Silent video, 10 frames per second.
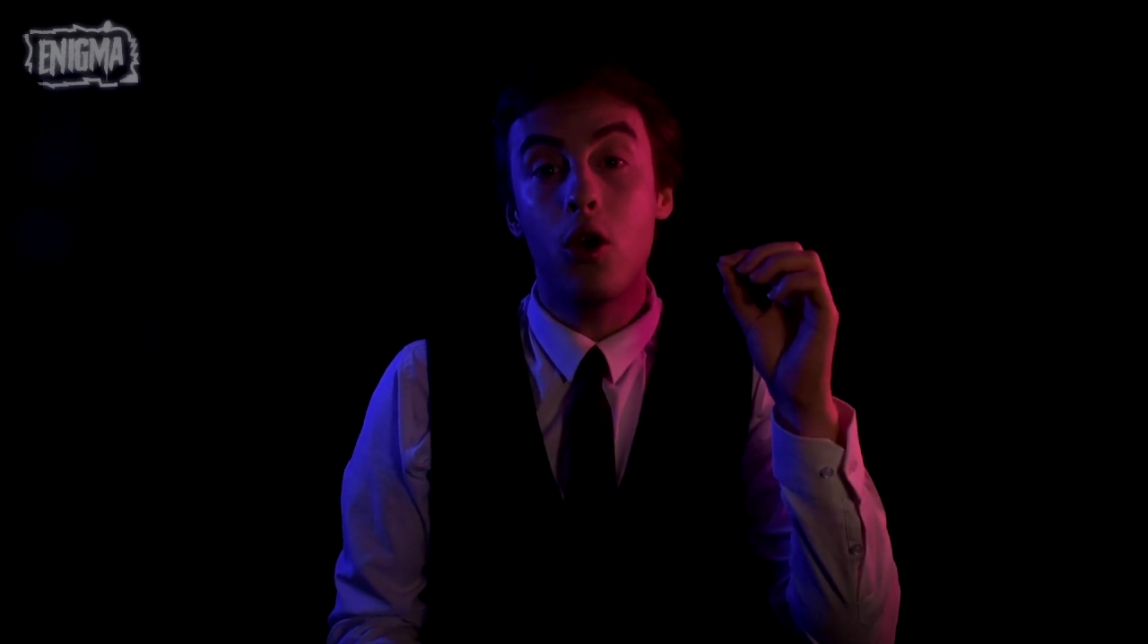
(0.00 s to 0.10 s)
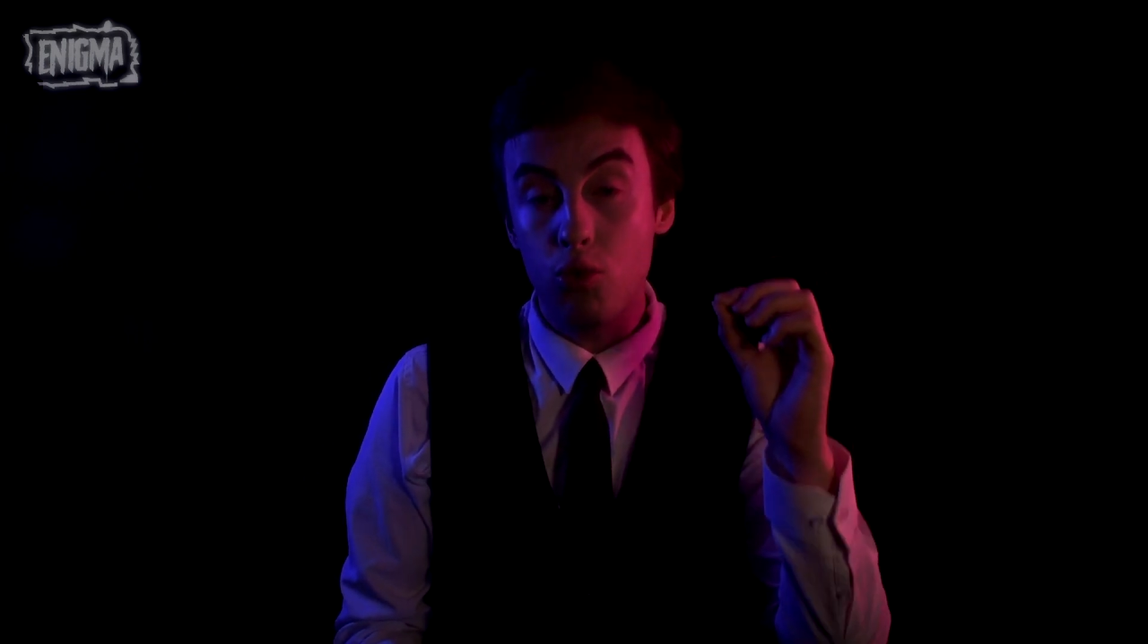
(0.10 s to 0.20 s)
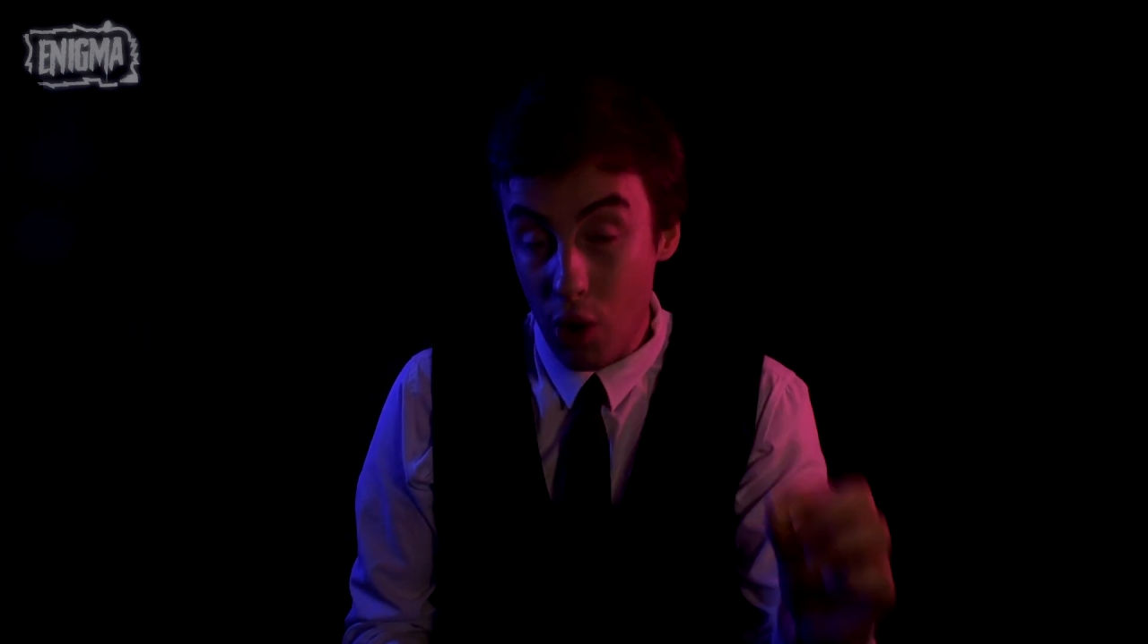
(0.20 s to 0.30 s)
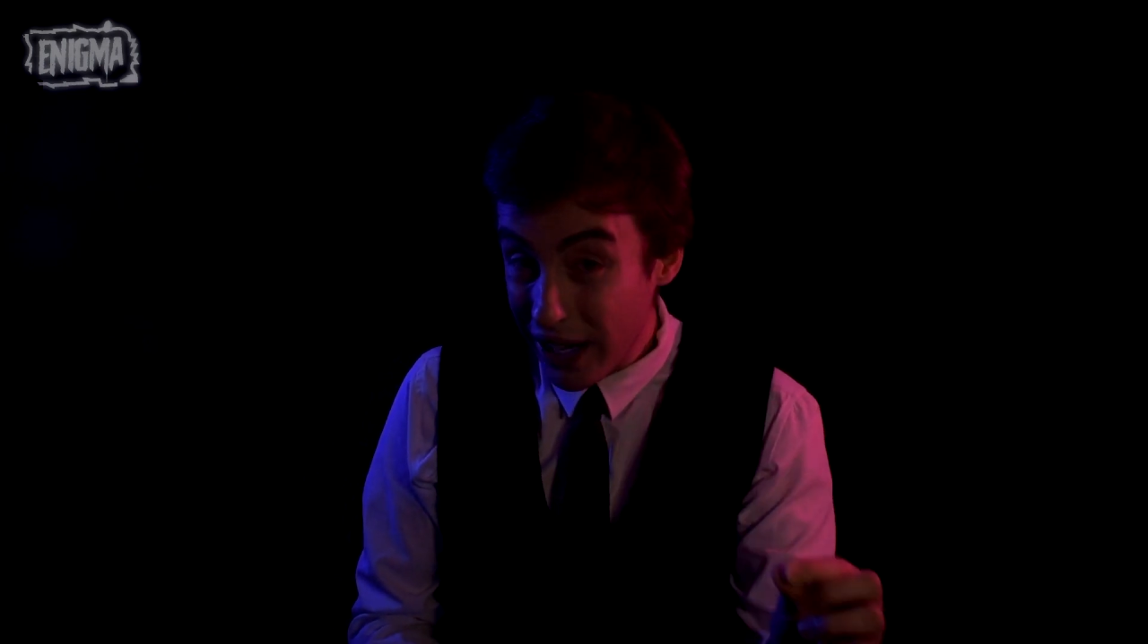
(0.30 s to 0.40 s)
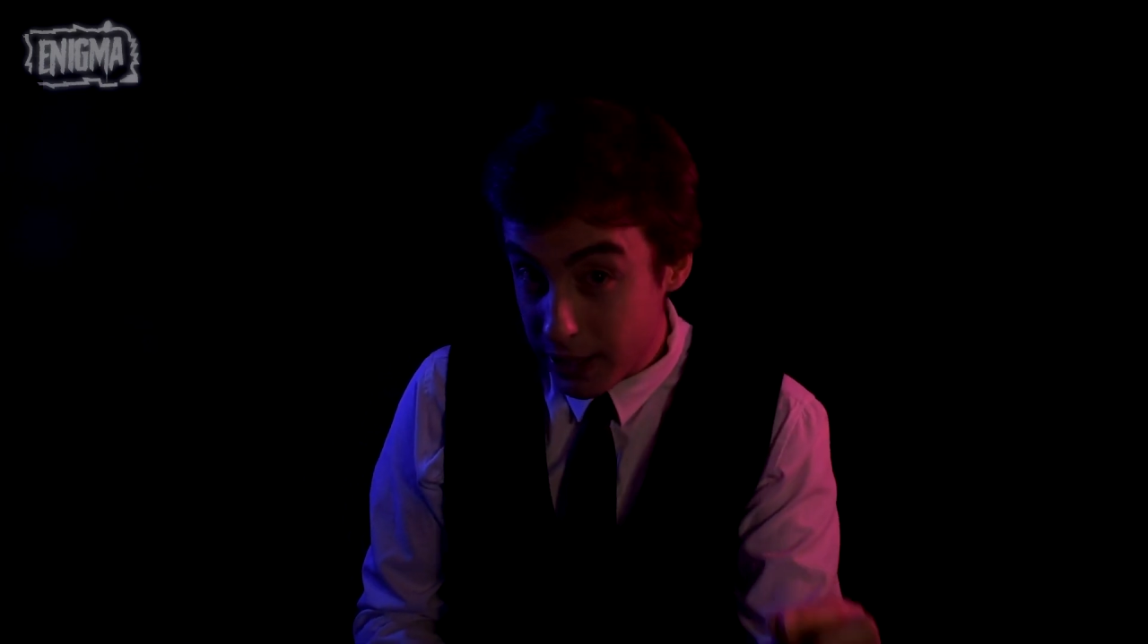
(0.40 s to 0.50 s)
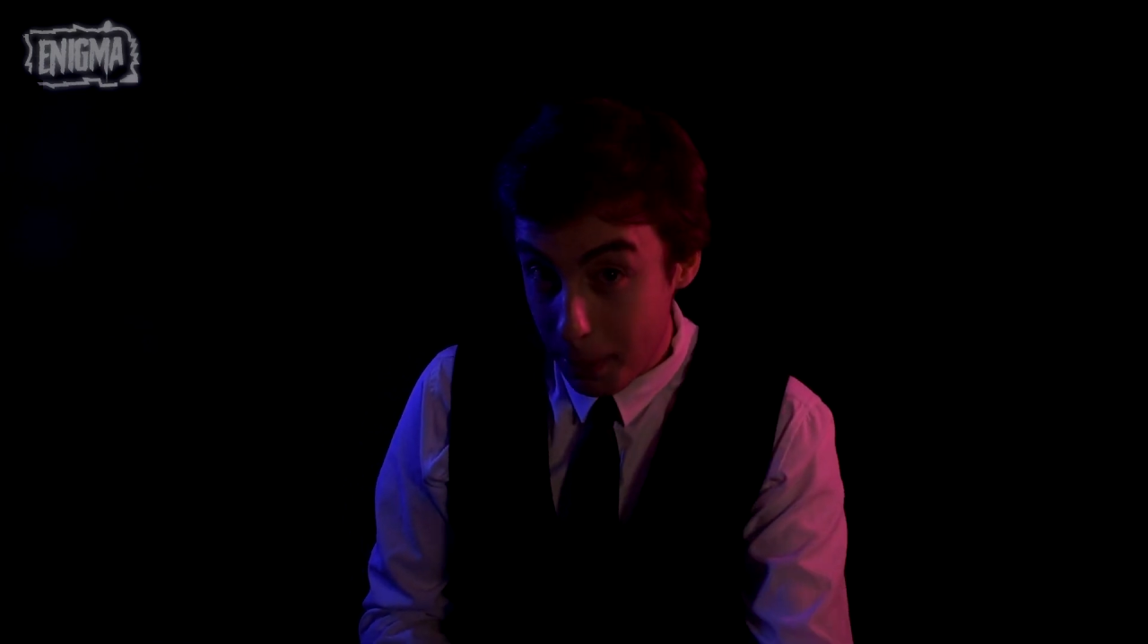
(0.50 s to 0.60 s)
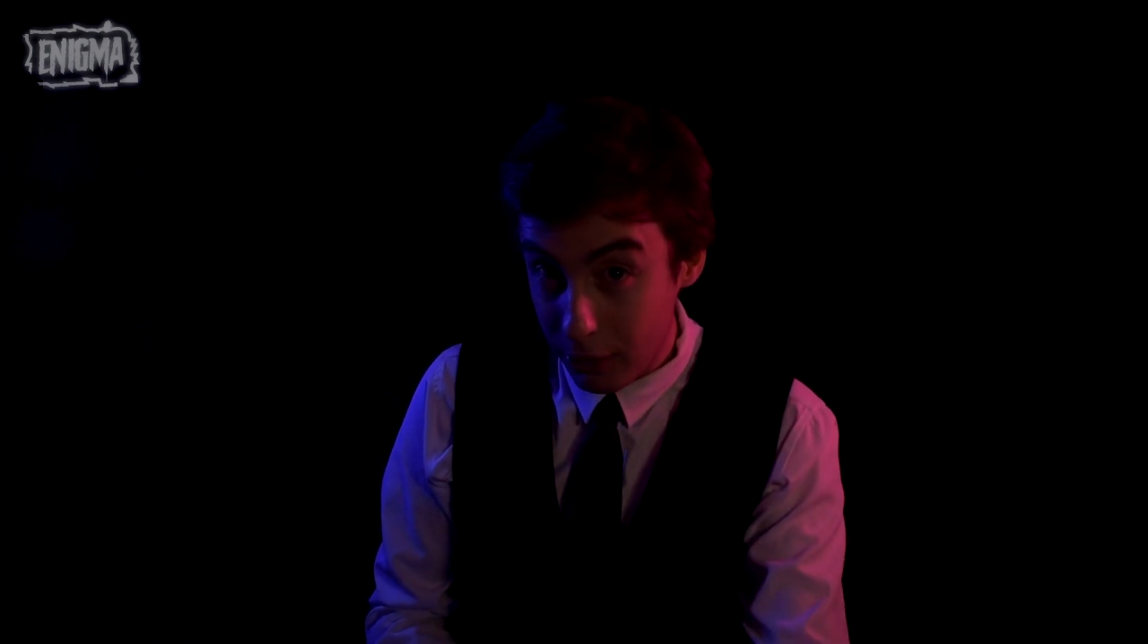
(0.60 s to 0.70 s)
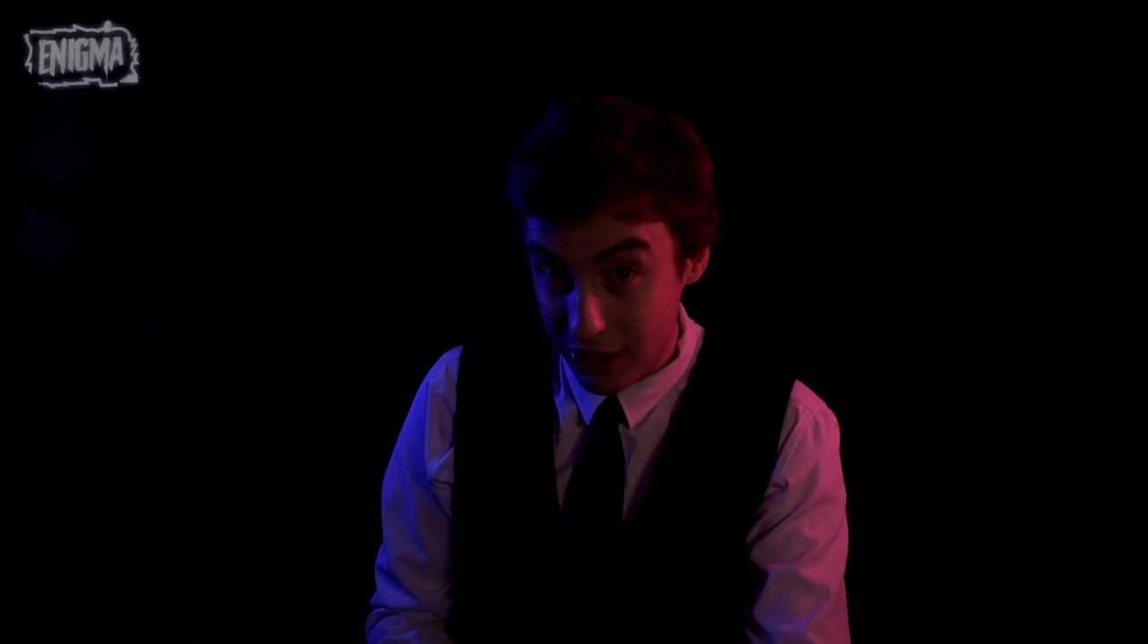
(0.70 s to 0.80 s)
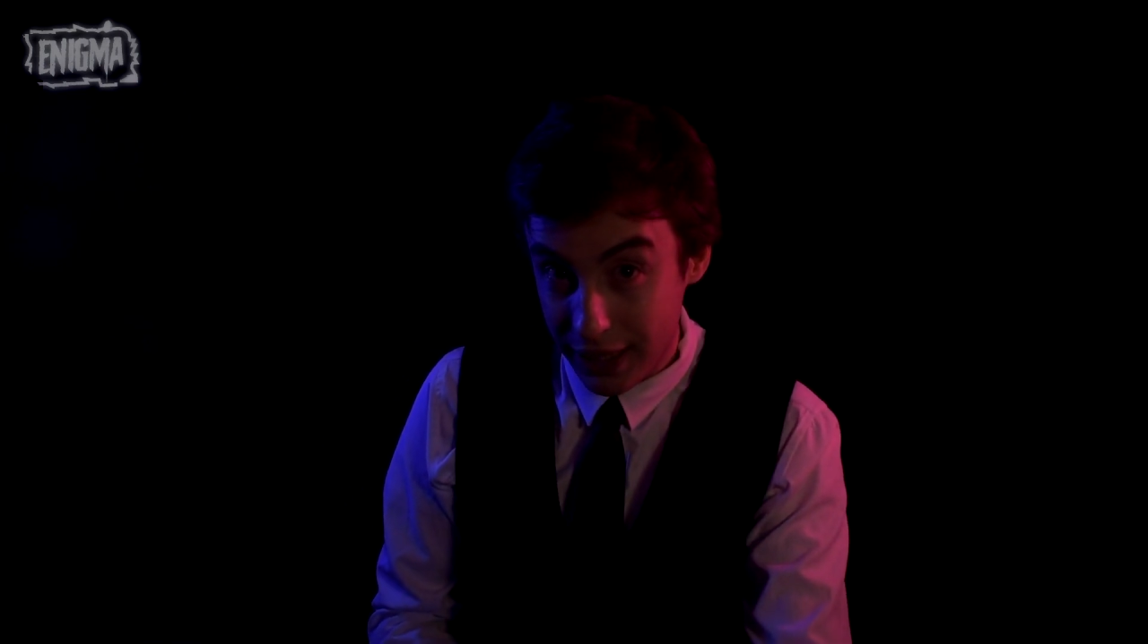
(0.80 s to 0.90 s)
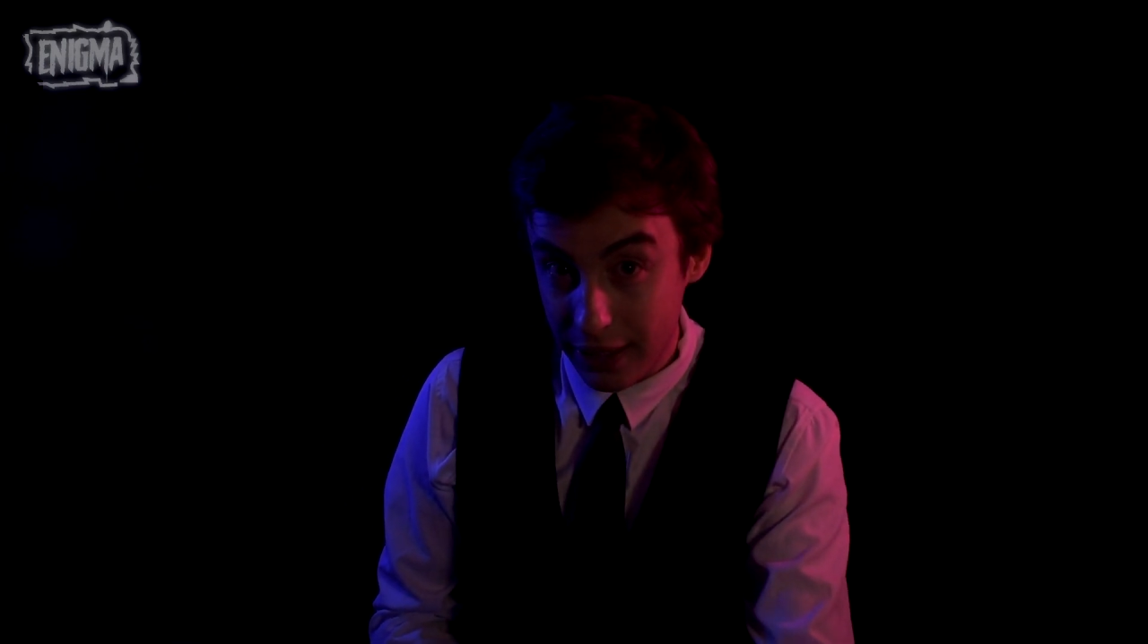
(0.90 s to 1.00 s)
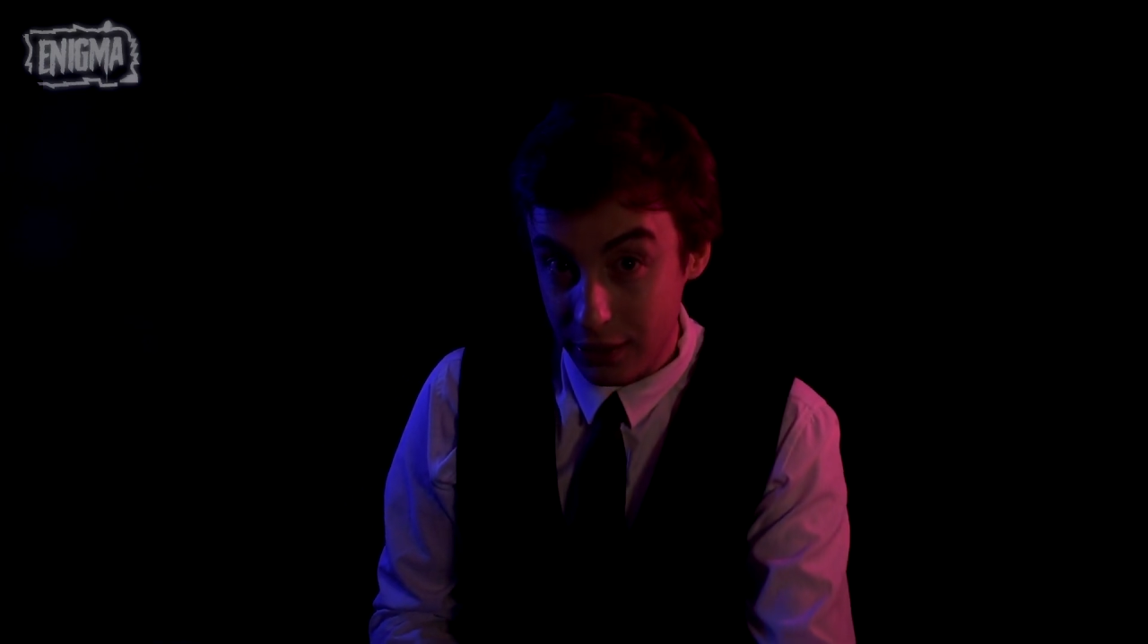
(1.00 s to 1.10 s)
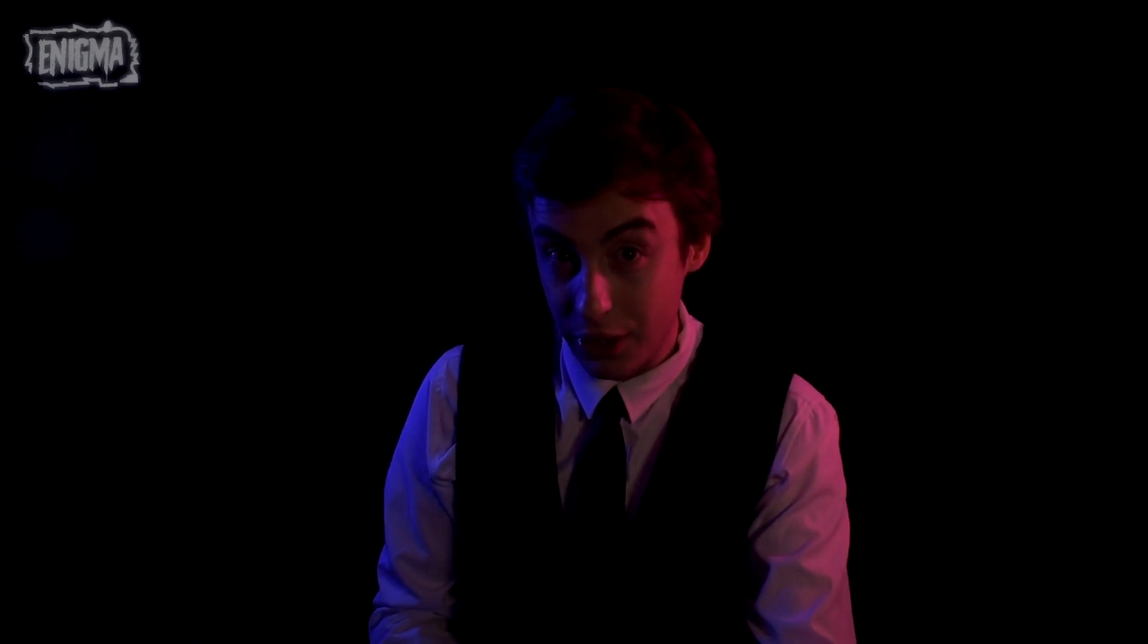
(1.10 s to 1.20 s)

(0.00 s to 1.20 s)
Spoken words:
right about to kill